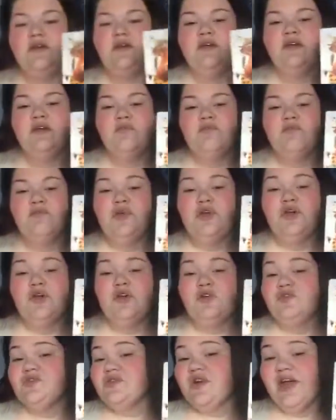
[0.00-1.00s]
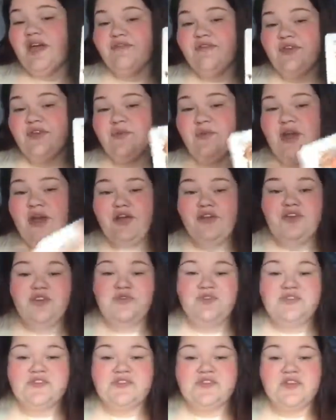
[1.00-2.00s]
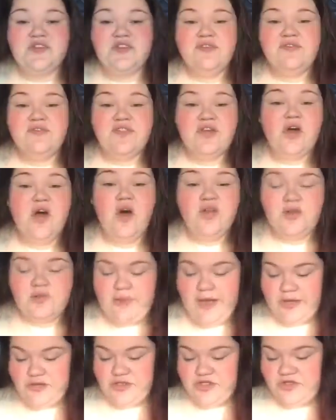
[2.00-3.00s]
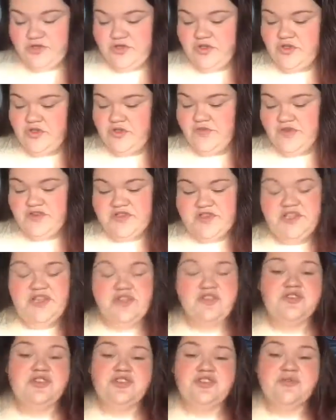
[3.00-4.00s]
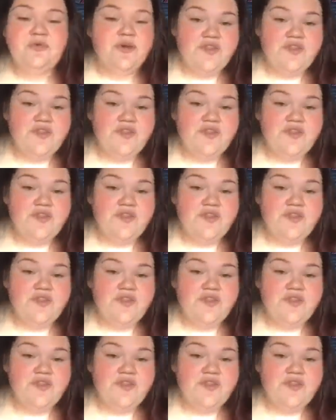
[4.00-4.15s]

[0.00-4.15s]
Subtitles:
Miracles are everywhere. You deserve. They're all around you. The universe hears you and they're